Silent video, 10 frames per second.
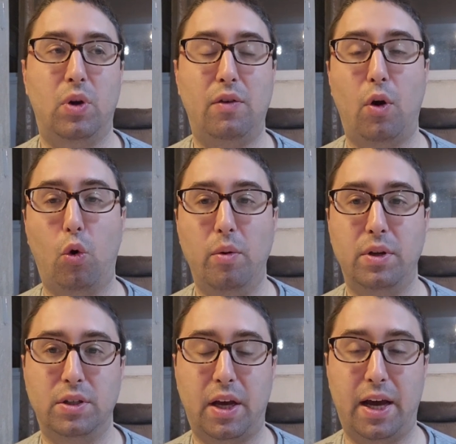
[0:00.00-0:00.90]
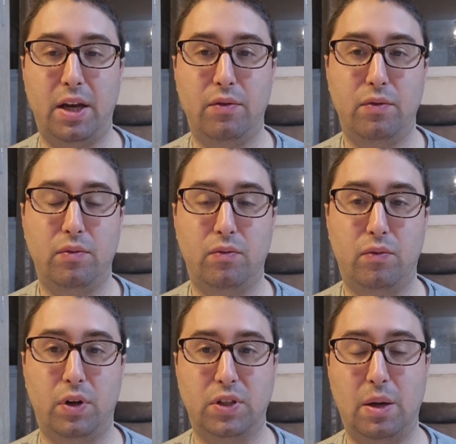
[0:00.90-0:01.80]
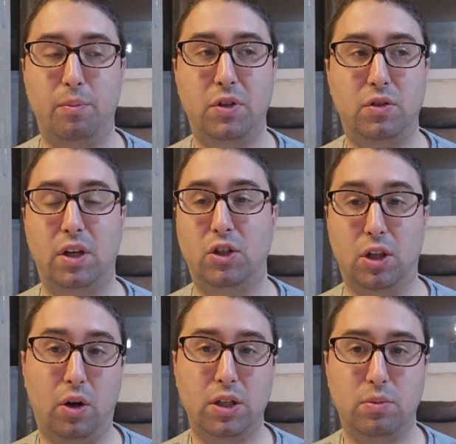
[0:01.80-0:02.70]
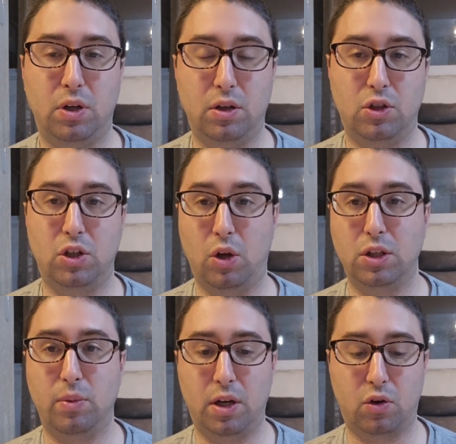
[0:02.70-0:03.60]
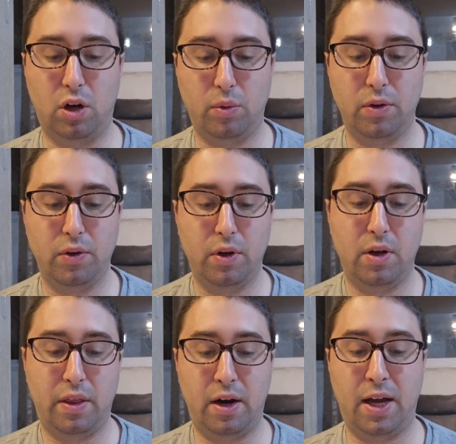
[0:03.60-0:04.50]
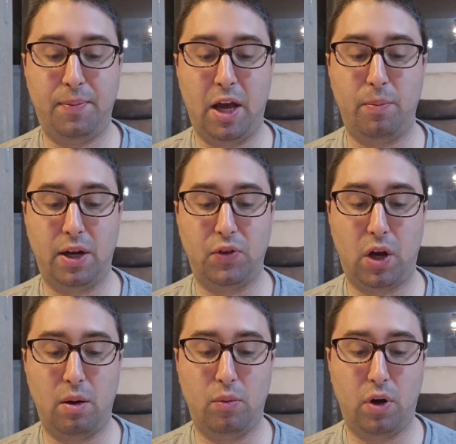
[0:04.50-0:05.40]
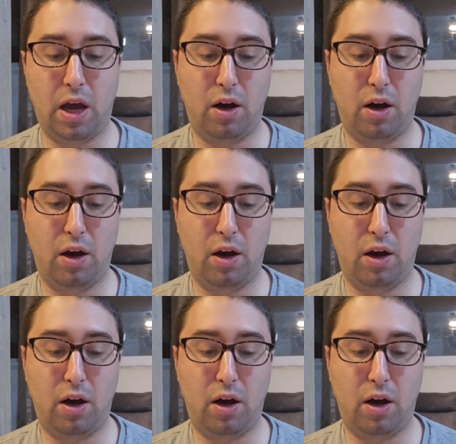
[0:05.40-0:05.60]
wherever a woman is chayav, for example, mitzvah and grama, they're not bound by time.